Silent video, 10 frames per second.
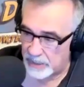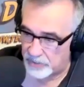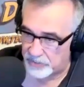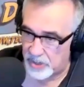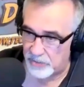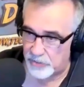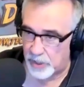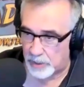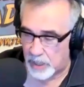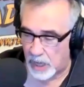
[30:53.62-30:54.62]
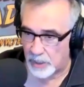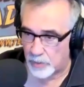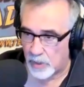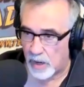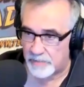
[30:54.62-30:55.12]
he just changed the
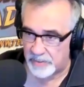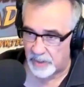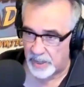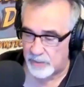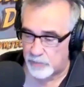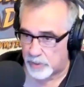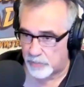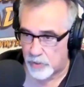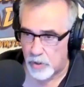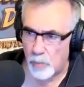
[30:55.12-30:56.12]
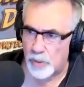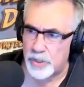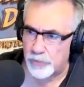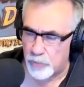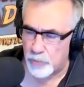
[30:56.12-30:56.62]
color of his lights because what
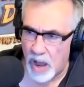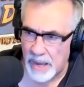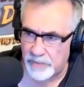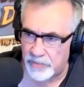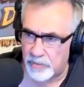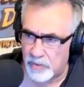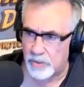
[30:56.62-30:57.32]
are you using? Wise?